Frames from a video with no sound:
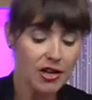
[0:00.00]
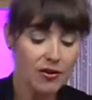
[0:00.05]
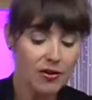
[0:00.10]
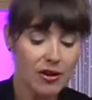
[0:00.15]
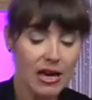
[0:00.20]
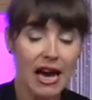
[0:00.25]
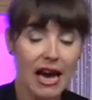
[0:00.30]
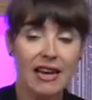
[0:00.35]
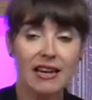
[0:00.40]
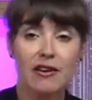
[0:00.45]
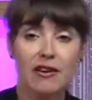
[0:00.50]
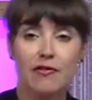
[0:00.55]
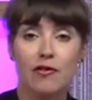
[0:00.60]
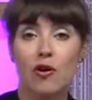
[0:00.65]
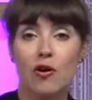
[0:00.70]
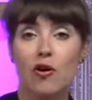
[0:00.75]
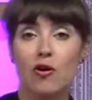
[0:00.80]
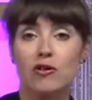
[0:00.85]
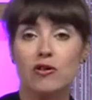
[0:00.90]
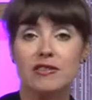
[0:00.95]
you can, of
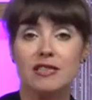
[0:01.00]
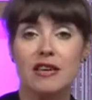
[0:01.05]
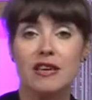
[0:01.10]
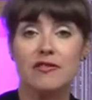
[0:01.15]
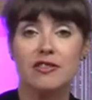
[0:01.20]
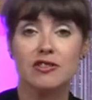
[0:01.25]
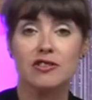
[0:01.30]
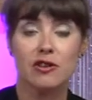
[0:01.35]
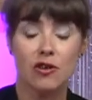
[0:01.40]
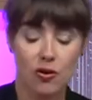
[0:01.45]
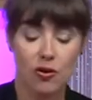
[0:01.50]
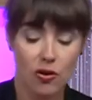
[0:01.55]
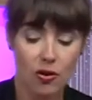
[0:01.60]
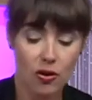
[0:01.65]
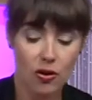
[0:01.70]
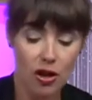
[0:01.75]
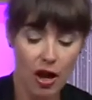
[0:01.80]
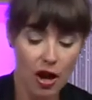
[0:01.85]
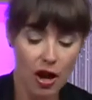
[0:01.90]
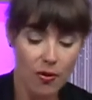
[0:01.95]
course, give us a
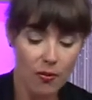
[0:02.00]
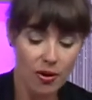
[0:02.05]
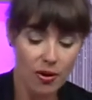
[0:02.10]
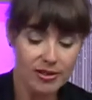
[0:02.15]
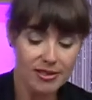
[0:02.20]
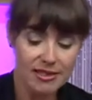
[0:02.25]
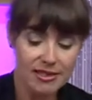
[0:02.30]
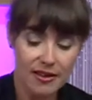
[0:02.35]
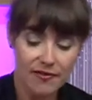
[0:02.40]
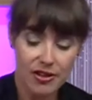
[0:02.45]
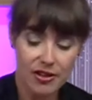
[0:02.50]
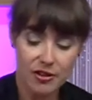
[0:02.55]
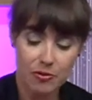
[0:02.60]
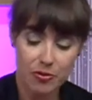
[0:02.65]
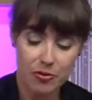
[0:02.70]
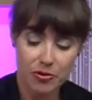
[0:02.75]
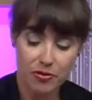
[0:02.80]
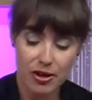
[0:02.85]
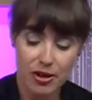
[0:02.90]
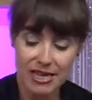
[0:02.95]
call
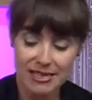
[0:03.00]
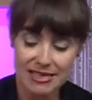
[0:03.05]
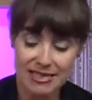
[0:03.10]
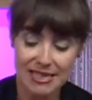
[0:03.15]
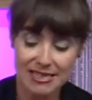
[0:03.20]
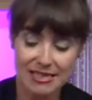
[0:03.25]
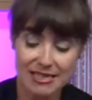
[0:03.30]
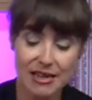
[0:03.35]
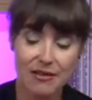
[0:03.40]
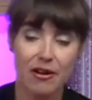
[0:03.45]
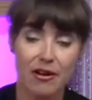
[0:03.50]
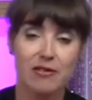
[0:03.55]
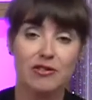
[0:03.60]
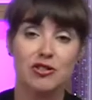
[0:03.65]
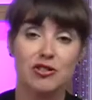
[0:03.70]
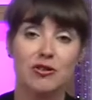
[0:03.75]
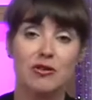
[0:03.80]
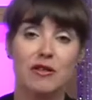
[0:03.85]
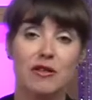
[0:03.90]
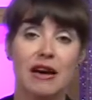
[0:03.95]

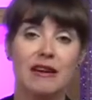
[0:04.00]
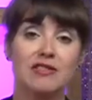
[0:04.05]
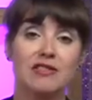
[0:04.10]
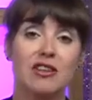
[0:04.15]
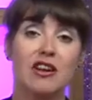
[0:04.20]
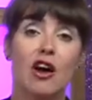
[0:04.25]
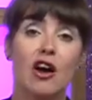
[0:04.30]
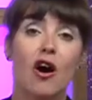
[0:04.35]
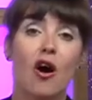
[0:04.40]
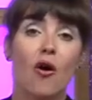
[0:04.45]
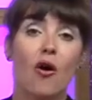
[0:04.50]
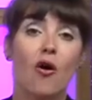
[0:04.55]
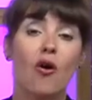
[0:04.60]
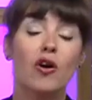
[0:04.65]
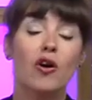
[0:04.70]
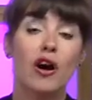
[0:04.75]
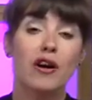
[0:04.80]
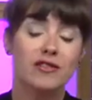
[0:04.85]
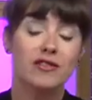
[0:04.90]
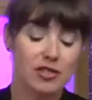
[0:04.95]
01733602000
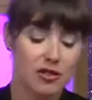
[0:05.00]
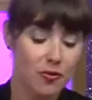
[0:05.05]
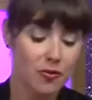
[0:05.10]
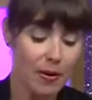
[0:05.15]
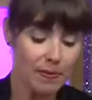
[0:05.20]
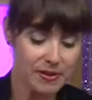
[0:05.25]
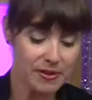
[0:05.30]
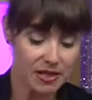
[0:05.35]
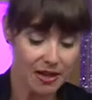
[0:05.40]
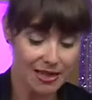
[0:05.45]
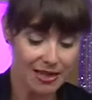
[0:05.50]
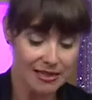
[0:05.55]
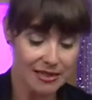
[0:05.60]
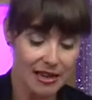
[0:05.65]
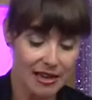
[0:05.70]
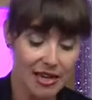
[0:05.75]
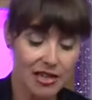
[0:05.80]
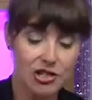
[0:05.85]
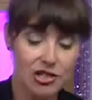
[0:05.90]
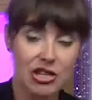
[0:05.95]
or go to the website
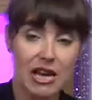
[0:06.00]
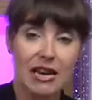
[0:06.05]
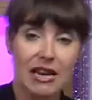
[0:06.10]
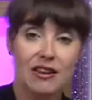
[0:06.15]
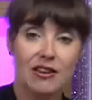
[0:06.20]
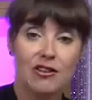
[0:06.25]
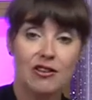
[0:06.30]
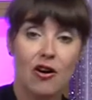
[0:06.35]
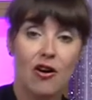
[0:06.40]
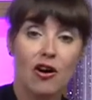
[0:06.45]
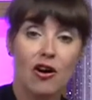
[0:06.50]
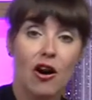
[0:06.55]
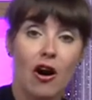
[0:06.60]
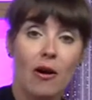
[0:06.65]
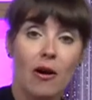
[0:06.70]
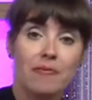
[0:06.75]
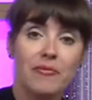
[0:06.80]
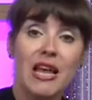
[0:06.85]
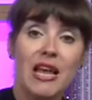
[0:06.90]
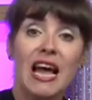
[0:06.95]
at
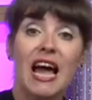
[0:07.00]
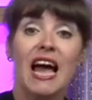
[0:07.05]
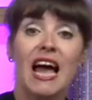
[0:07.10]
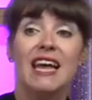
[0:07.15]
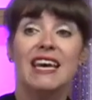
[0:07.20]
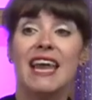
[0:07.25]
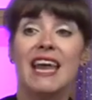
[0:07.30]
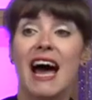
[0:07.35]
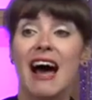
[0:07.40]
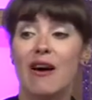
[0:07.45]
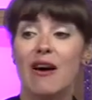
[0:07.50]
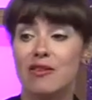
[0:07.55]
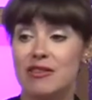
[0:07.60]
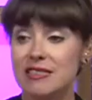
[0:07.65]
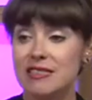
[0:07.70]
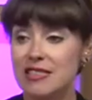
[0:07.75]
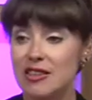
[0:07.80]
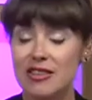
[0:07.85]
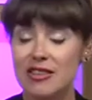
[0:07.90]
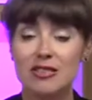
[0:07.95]
hochanda.com. Now,
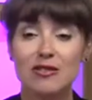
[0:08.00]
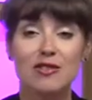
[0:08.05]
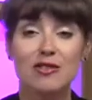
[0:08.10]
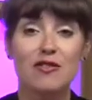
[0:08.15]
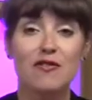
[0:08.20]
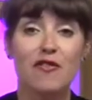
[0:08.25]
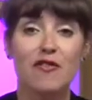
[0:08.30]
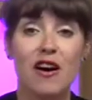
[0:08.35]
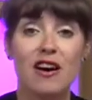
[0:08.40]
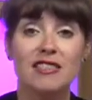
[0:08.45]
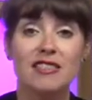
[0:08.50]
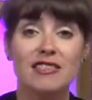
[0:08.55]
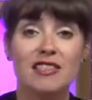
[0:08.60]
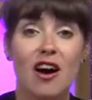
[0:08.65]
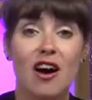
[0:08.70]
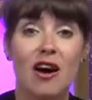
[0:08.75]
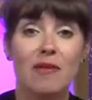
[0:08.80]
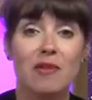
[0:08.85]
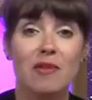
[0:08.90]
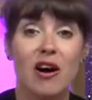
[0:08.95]
so this is the first
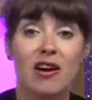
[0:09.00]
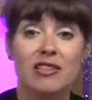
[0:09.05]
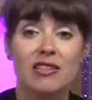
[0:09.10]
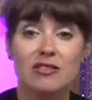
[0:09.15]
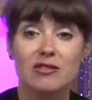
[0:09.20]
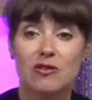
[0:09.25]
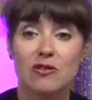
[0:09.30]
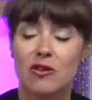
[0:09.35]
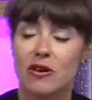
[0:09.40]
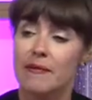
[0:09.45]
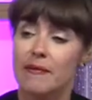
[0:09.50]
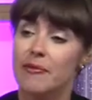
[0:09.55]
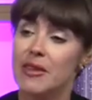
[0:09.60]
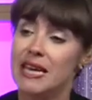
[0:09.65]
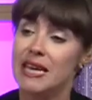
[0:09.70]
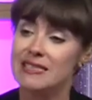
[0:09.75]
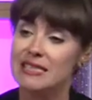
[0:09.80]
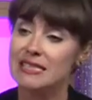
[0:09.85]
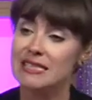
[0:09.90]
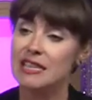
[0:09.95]
time that I saw.
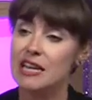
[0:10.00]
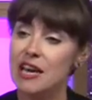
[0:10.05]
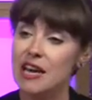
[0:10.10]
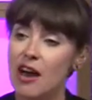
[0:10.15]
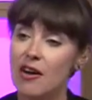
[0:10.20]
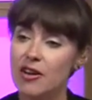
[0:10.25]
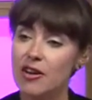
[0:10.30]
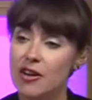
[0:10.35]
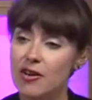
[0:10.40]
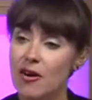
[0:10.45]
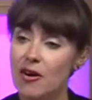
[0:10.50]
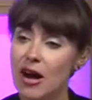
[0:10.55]
Is this Leonie